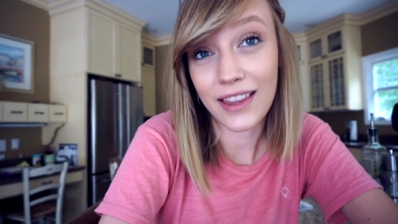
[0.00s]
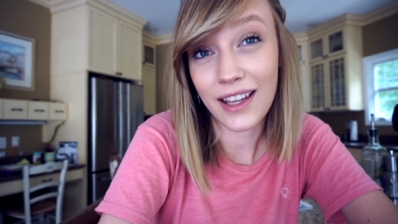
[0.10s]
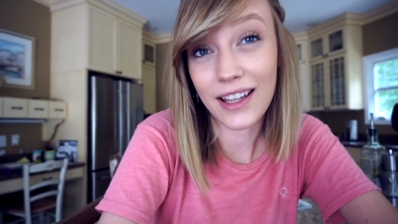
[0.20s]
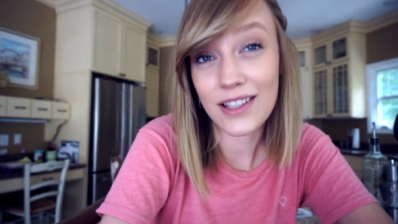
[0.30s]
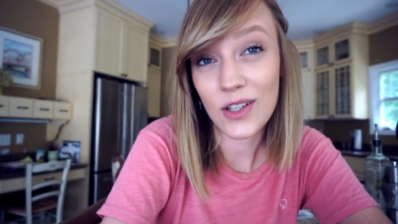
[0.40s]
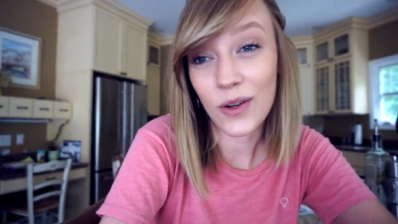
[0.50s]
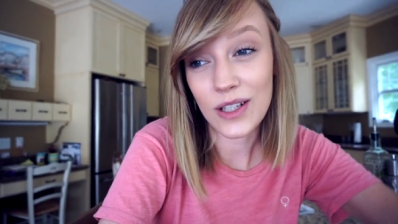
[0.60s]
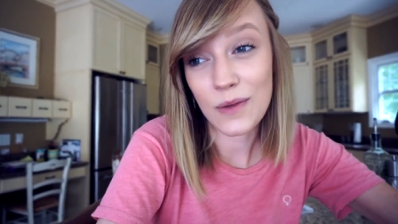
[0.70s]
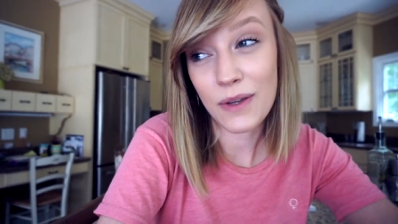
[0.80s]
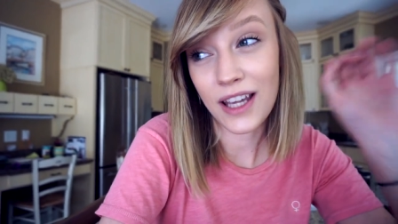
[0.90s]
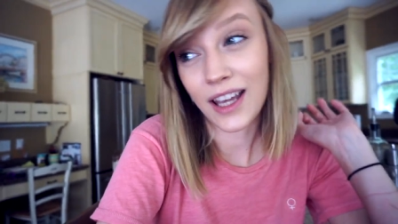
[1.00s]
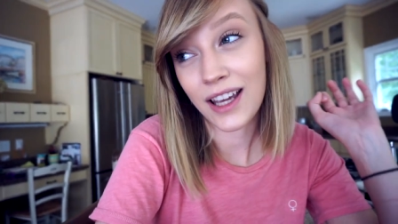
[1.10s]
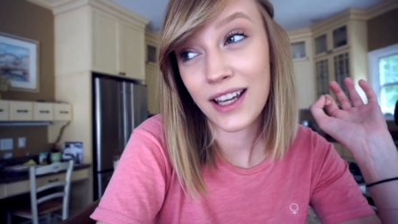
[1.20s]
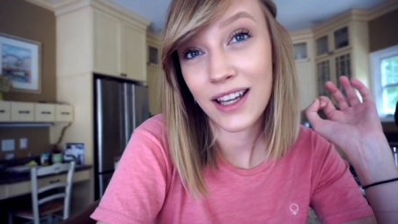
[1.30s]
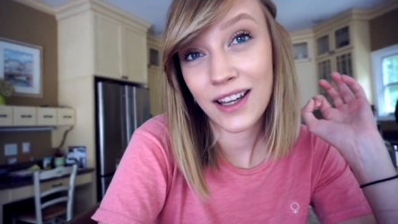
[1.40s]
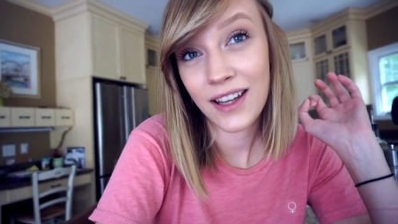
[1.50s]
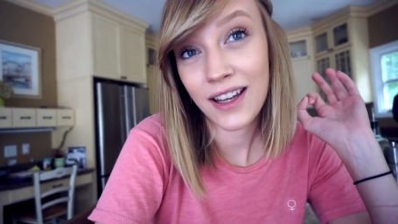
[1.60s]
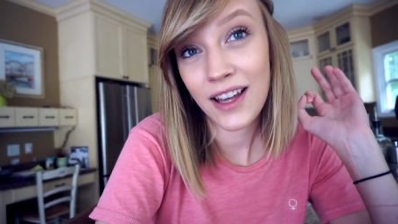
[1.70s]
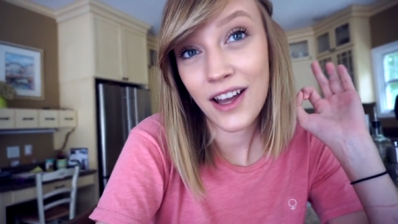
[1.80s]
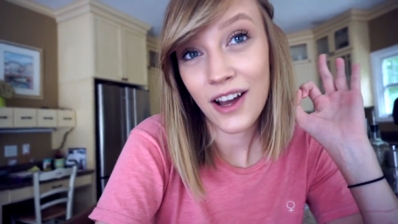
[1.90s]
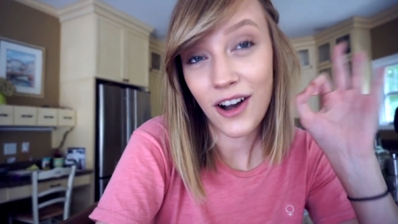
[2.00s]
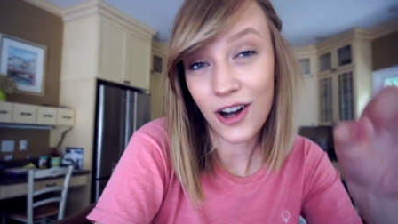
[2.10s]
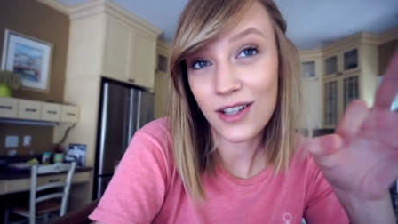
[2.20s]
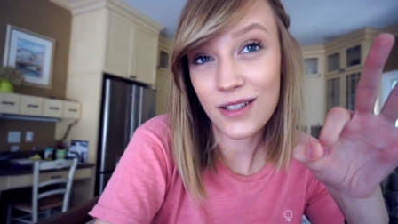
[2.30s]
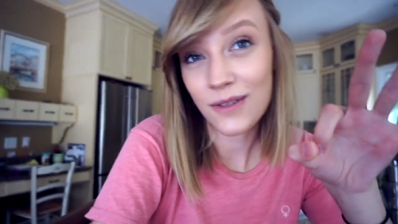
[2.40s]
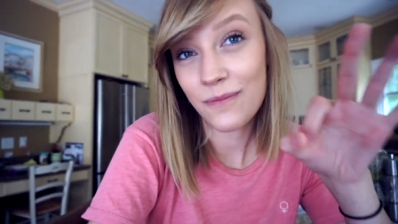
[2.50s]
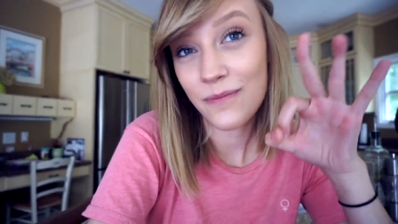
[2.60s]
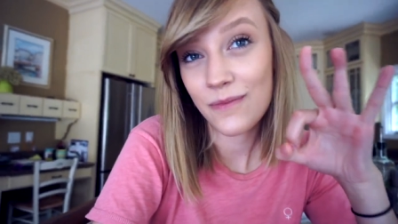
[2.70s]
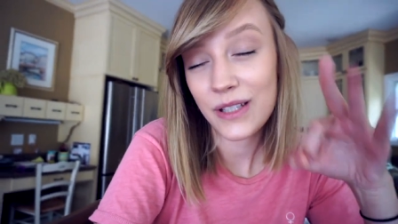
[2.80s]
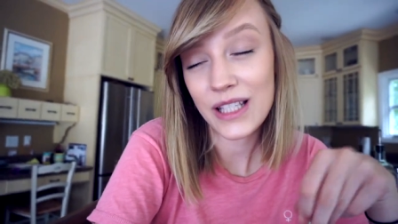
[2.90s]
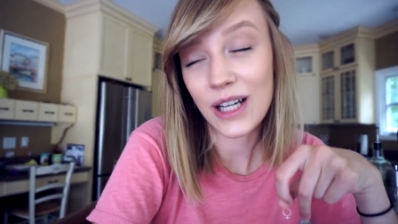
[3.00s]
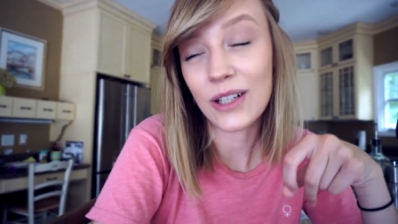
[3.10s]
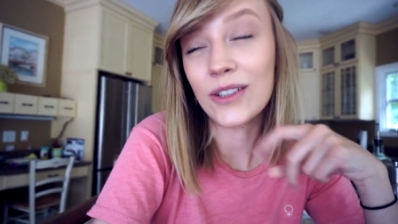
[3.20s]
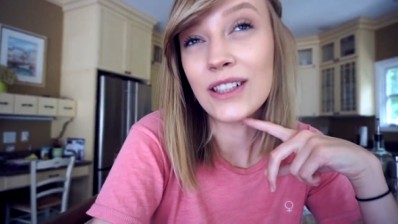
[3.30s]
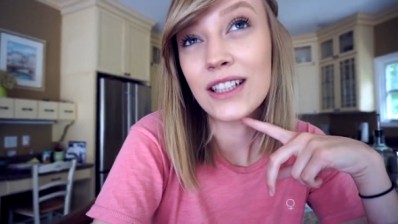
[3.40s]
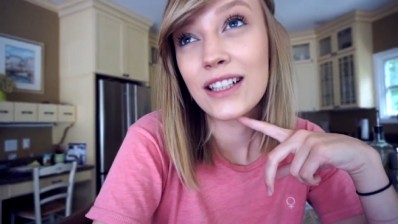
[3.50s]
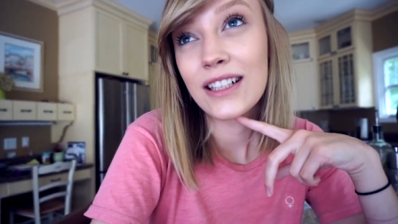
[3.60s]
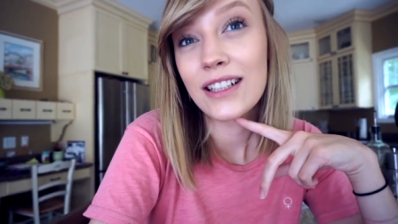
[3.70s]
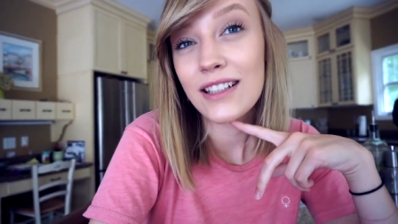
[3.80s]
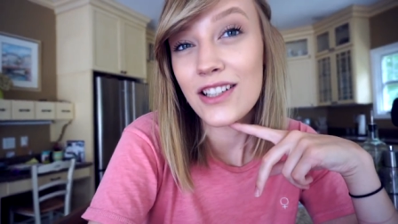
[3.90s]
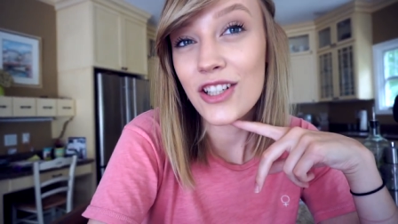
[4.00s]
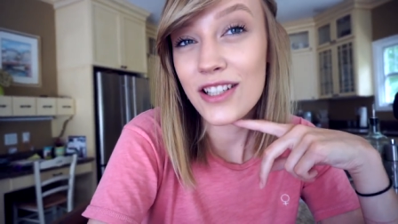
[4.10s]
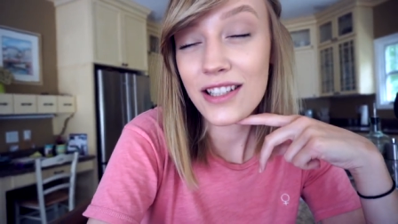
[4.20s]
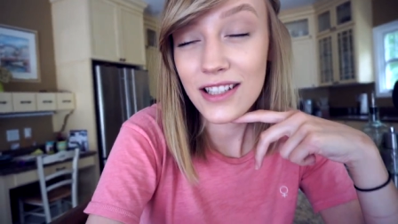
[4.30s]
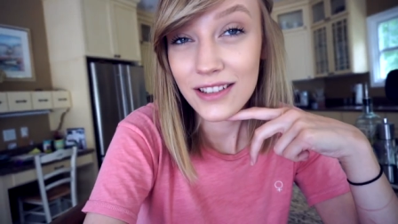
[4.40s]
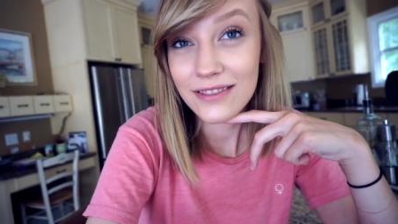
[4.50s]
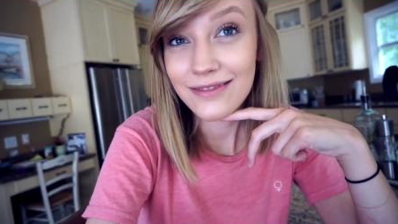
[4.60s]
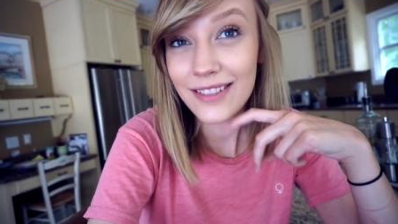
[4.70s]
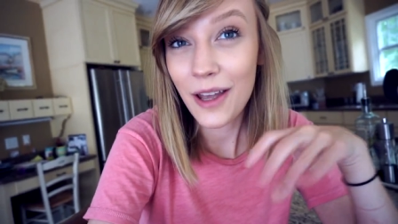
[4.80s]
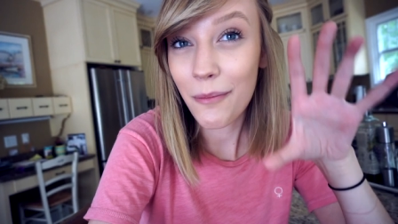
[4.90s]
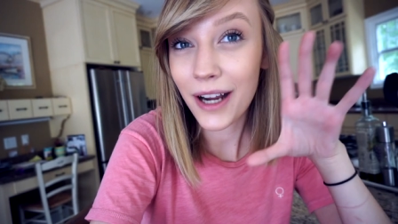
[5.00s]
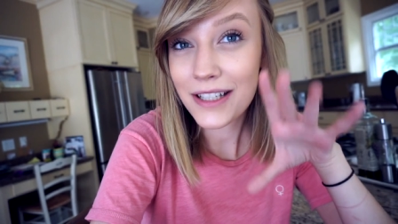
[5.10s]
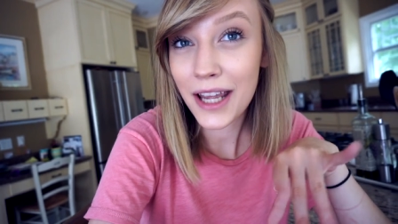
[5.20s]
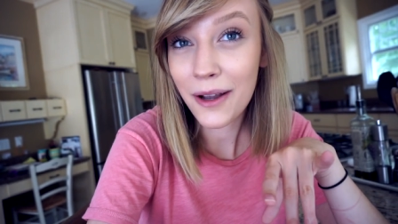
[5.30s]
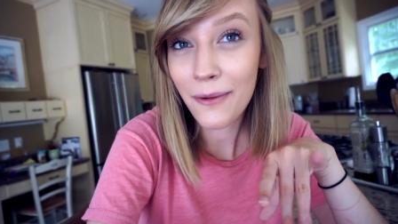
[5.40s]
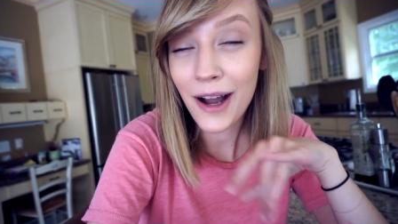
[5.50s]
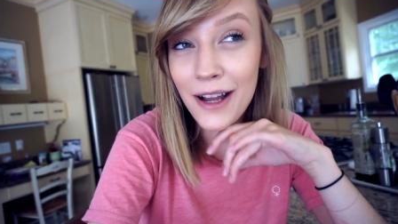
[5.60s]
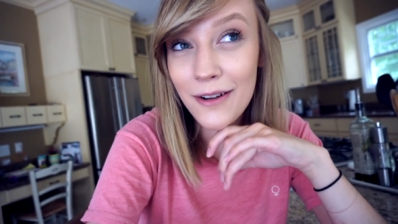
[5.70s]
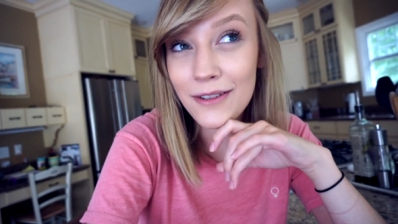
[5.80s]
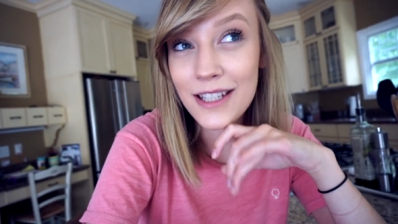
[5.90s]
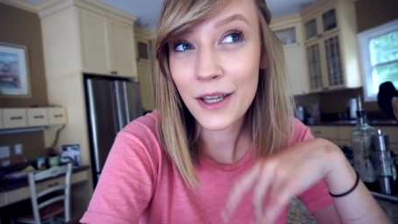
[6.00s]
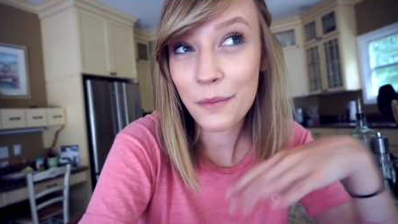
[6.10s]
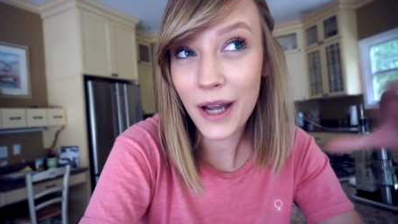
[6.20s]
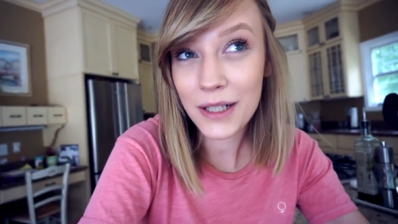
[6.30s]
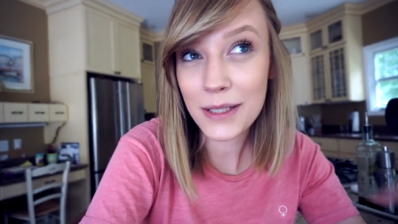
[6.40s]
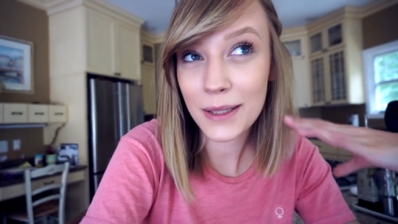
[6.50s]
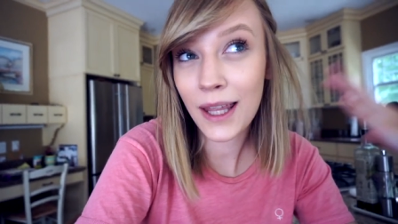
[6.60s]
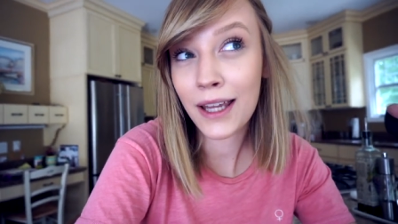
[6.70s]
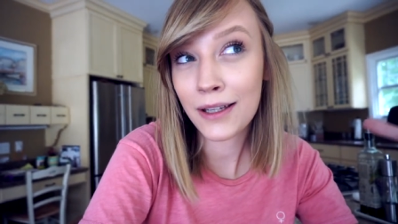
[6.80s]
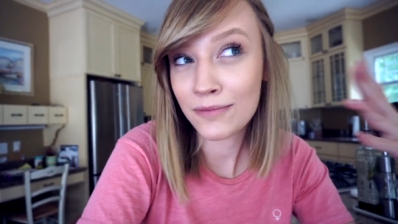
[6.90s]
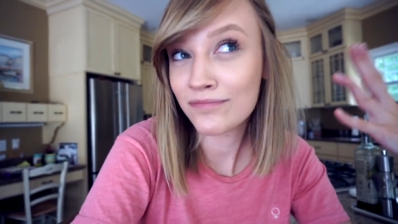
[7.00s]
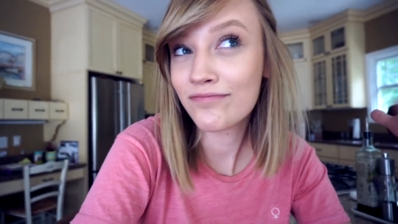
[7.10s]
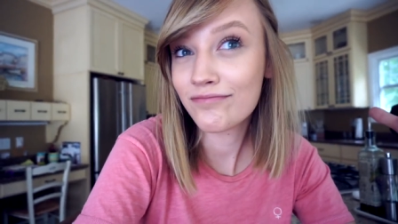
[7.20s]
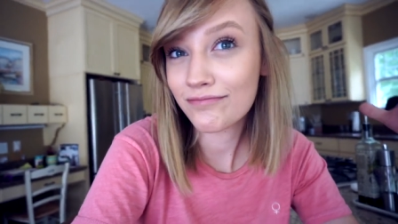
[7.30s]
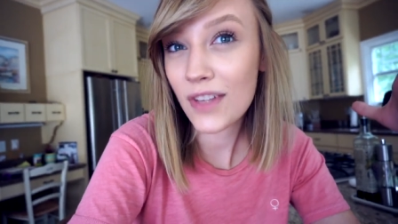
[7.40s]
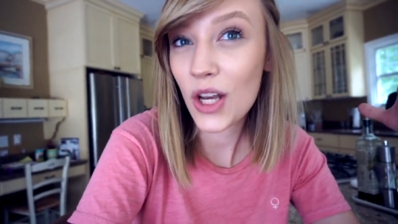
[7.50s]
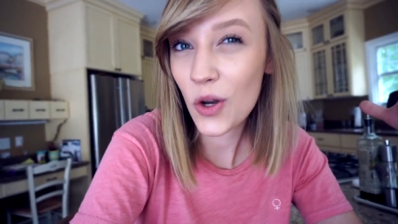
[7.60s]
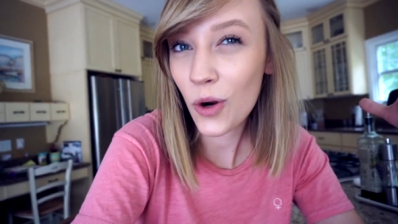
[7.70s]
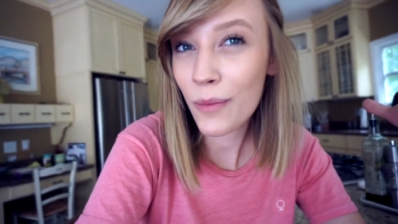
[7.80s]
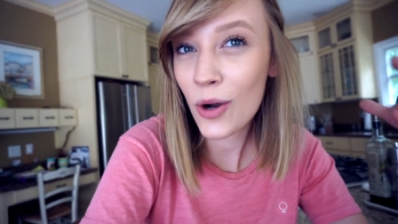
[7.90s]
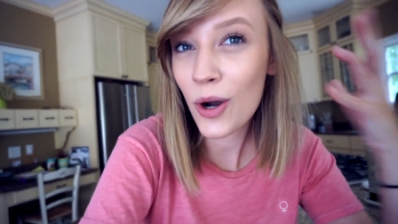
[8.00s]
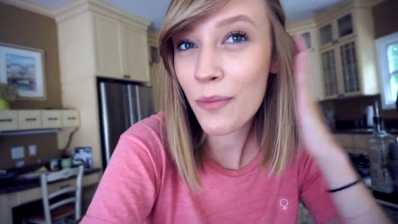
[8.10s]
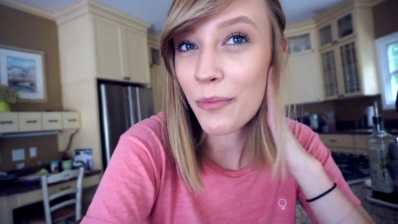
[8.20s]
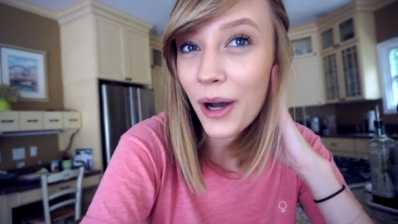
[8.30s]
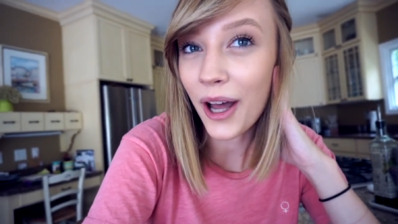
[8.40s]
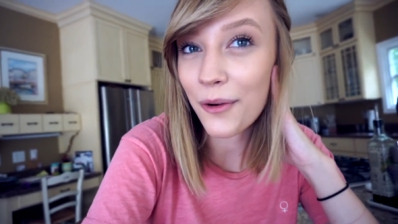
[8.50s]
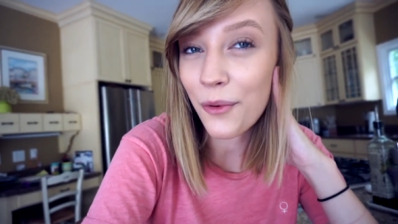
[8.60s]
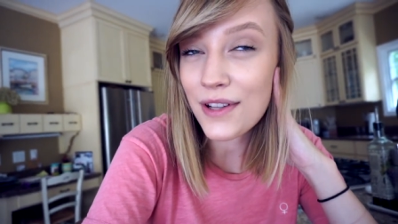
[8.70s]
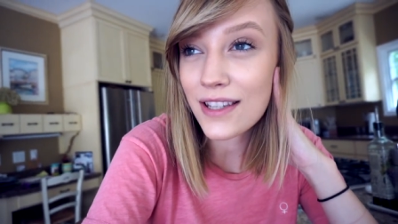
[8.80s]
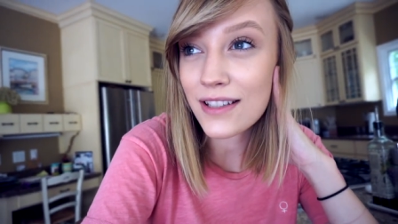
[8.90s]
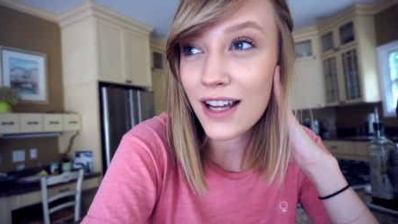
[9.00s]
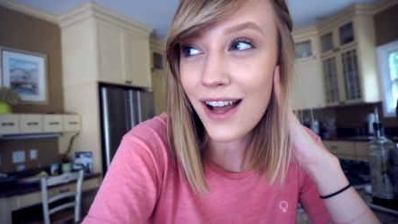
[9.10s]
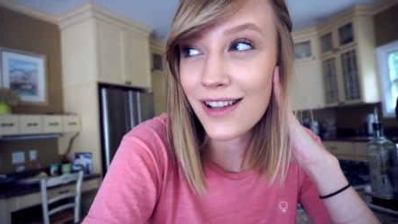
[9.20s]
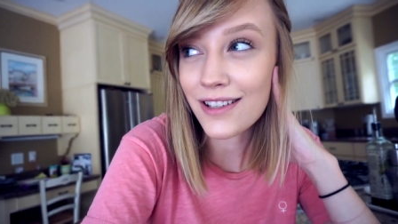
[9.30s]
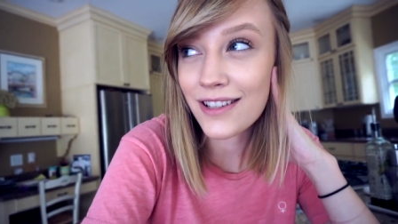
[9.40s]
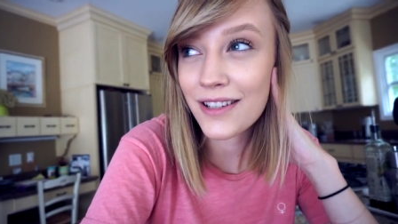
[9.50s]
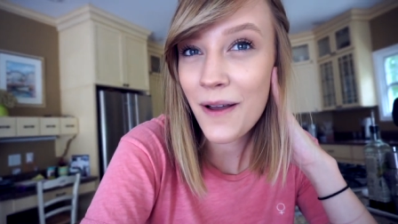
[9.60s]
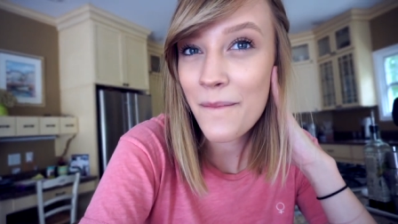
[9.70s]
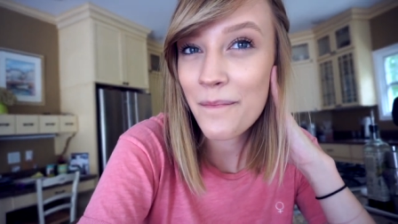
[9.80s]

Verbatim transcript: thing is going to be awesome. So just, it might take a while to get back to like normal, but once it does,